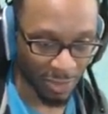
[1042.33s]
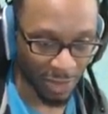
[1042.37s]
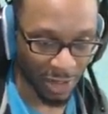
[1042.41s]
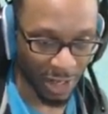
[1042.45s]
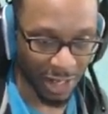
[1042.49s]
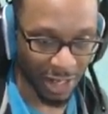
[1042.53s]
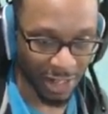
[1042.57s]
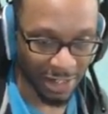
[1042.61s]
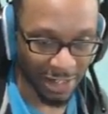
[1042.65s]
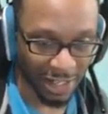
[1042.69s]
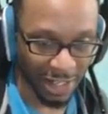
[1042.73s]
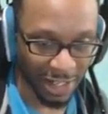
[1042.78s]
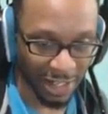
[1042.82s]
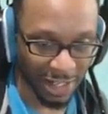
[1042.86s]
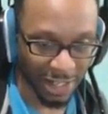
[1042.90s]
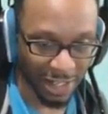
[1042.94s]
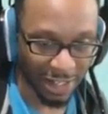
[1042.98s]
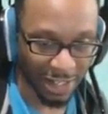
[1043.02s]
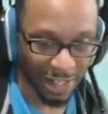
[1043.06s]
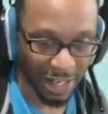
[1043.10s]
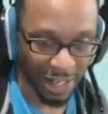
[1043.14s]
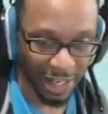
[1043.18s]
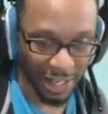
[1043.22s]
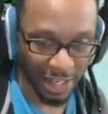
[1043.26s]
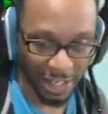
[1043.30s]
I did it
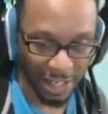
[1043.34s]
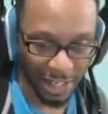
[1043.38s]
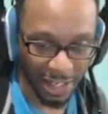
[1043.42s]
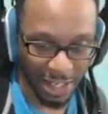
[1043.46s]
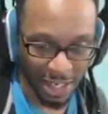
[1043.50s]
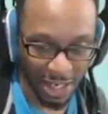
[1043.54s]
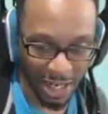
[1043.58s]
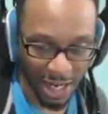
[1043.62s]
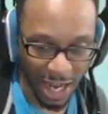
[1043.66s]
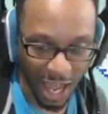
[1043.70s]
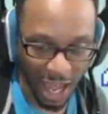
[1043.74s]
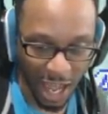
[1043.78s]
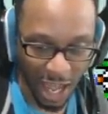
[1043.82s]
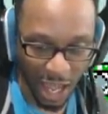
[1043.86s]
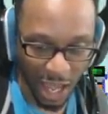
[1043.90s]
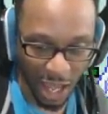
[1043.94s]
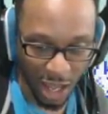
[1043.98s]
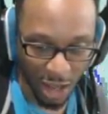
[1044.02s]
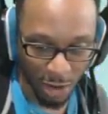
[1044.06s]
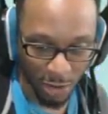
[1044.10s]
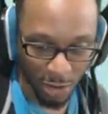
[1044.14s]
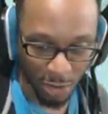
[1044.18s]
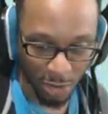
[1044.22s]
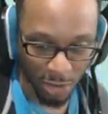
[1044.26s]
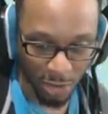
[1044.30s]
again!
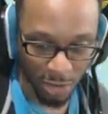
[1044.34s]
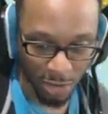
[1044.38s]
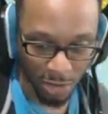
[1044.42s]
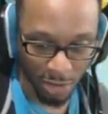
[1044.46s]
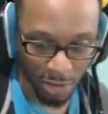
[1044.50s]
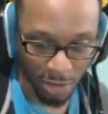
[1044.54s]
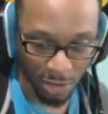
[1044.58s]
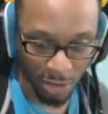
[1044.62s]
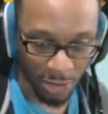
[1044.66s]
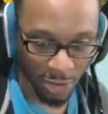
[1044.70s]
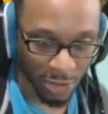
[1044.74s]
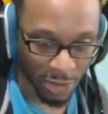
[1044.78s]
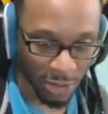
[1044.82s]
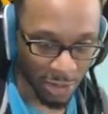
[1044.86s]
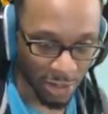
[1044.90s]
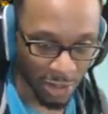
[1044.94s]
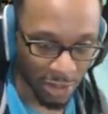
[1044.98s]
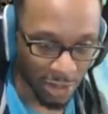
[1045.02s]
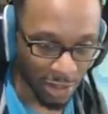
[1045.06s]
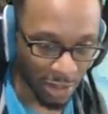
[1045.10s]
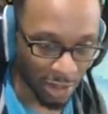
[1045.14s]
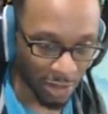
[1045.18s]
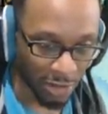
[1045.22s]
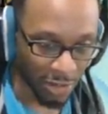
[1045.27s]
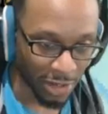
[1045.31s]
No!
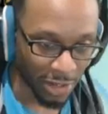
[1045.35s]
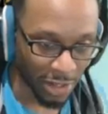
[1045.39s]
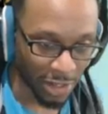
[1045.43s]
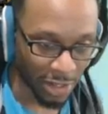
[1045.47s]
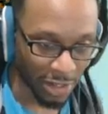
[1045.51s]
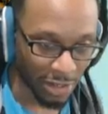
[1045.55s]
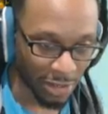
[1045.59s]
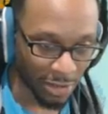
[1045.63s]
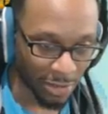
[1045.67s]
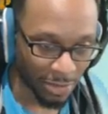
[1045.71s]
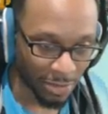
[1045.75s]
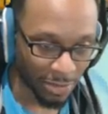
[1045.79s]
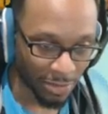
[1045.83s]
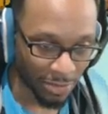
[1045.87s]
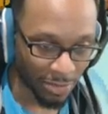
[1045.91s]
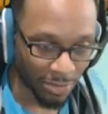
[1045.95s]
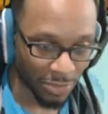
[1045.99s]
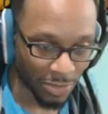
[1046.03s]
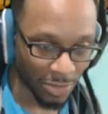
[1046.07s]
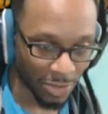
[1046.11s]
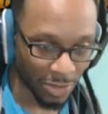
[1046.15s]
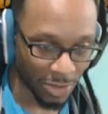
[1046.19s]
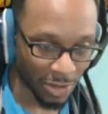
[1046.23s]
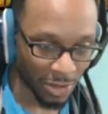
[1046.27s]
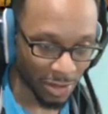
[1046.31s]
Okay.
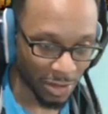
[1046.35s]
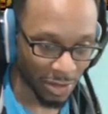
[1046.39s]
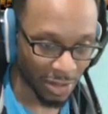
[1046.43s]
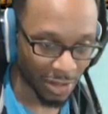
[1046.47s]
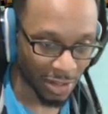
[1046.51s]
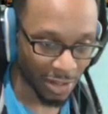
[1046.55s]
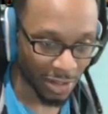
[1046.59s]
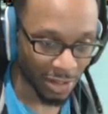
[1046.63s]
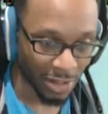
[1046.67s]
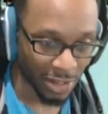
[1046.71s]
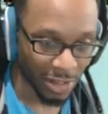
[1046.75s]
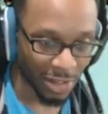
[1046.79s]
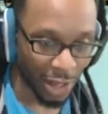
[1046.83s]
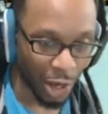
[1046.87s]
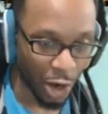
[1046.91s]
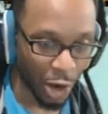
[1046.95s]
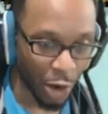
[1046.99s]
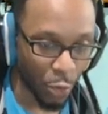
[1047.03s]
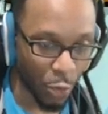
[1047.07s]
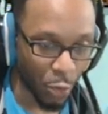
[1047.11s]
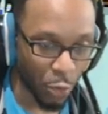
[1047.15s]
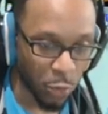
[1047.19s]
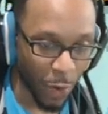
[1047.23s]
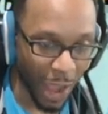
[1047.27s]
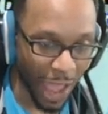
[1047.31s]

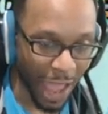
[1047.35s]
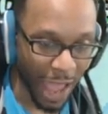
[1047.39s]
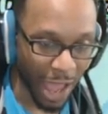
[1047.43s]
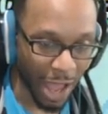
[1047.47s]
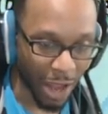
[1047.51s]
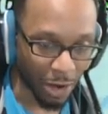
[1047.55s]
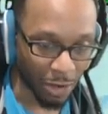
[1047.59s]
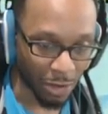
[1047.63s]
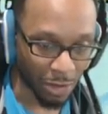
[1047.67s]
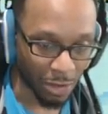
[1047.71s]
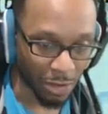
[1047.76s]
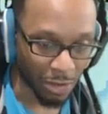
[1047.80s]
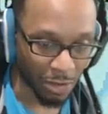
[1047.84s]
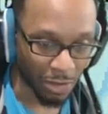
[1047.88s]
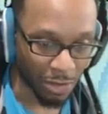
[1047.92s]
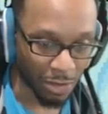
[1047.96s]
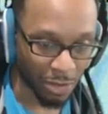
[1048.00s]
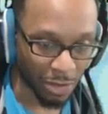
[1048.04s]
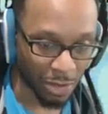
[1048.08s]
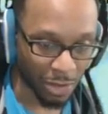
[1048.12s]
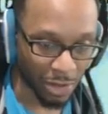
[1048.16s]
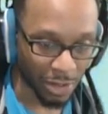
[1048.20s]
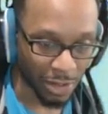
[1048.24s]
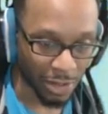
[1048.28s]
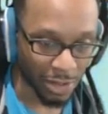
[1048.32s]
Oh, wow!
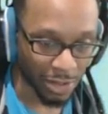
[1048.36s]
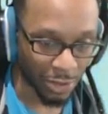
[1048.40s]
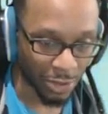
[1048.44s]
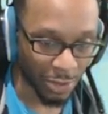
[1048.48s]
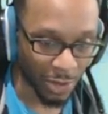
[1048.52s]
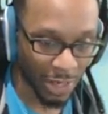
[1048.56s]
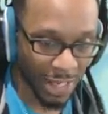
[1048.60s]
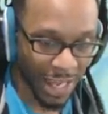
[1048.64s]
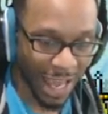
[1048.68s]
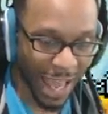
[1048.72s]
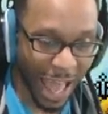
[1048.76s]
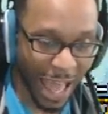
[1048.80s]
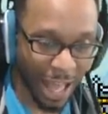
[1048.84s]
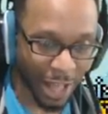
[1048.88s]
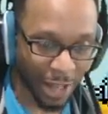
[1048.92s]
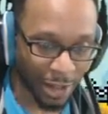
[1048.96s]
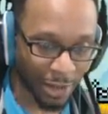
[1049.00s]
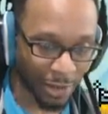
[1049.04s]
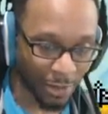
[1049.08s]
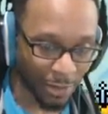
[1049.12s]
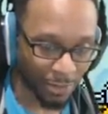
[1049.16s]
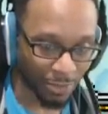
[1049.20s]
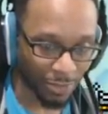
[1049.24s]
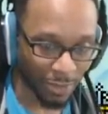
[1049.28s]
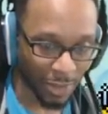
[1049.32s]

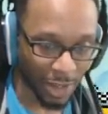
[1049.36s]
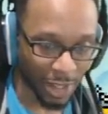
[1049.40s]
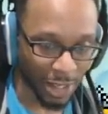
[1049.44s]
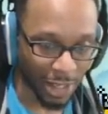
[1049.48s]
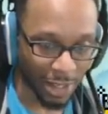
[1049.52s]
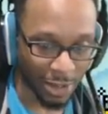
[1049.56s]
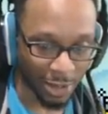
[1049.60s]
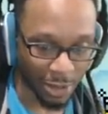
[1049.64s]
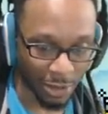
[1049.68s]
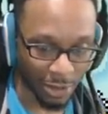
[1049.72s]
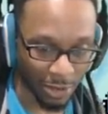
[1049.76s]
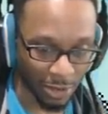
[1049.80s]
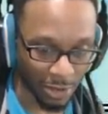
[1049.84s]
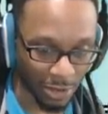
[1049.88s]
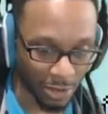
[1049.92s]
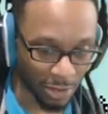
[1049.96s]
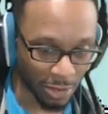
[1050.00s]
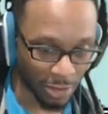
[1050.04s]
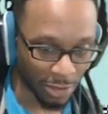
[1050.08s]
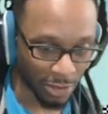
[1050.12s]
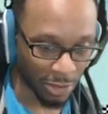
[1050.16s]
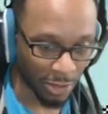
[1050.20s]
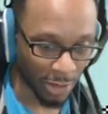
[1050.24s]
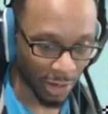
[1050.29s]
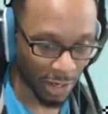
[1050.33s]
Ah!
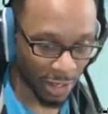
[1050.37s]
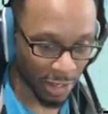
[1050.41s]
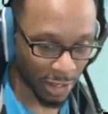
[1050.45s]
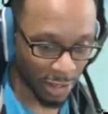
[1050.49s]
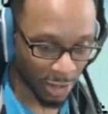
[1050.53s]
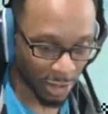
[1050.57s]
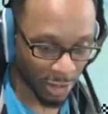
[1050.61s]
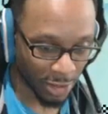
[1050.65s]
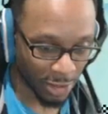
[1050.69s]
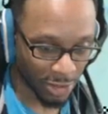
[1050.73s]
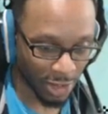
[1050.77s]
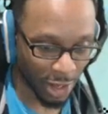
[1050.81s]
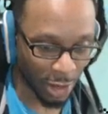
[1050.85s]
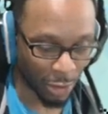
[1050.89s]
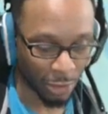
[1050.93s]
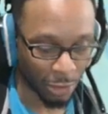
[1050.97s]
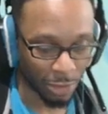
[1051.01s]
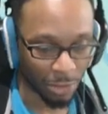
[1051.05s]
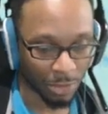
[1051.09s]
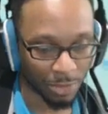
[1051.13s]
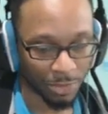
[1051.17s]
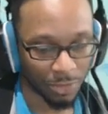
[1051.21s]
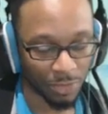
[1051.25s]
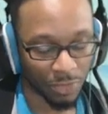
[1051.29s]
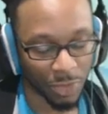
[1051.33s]
Greg, no.
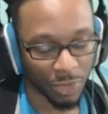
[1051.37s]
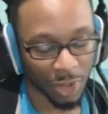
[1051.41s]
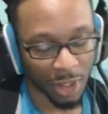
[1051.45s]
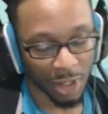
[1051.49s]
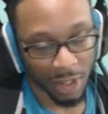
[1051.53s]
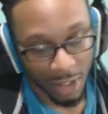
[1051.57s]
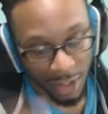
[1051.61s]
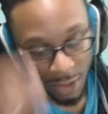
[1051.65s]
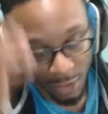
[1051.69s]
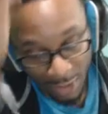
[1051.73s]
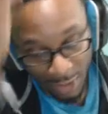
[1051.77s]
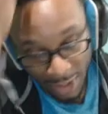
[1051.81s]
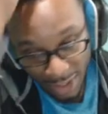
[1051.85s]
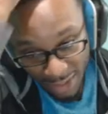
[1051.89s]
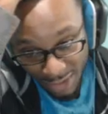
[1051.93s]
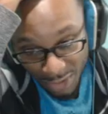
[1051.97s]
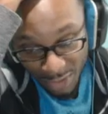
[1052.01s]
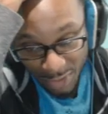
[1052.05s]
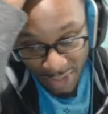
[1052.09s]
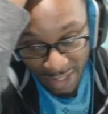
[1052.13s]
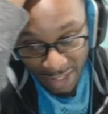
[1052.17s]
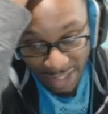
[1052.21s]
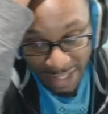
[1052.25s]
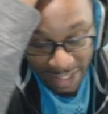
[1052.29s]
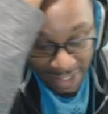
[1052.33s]
Greg is
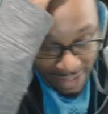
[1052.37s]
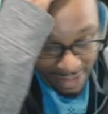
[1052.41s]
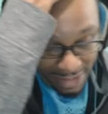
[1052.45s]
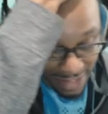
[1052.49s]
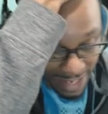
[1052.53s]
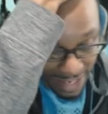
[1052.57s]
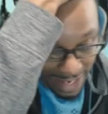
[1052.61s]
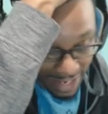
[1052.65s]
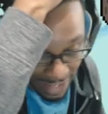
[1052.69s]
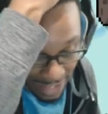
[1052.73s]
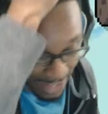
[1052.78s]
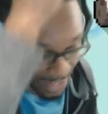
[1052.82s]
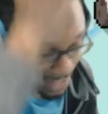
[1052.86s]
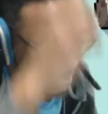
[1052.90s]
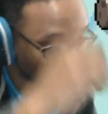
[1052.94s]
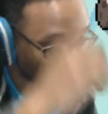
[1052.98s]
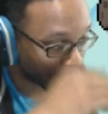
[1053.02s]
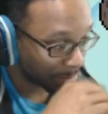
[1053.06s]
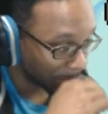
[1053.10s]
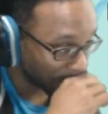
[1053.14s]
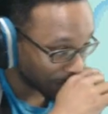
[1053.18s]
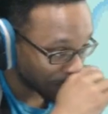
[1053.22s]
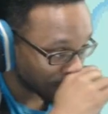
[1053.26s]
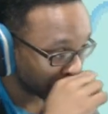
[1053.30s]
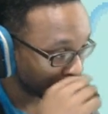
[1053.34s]
really stacking it
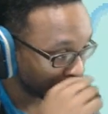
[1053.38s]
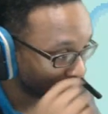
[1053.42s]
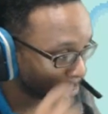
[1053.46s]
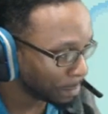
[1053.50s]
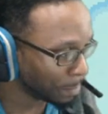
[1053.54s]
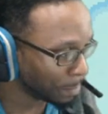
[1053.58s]
up there.